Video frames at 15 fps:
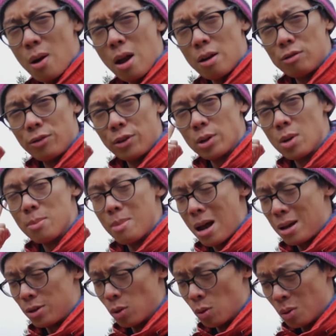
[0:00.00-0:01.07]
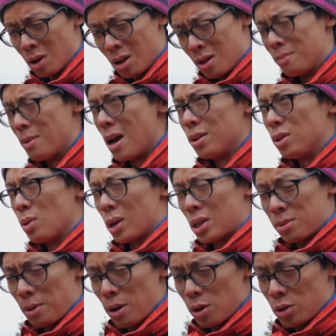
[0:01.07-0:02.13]
everything on manual. Manual
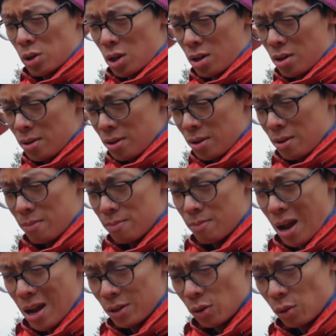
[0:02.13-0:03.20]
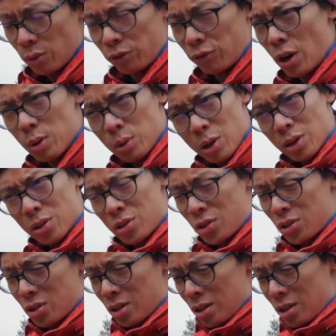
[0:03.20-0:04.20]
exposure, manual focus,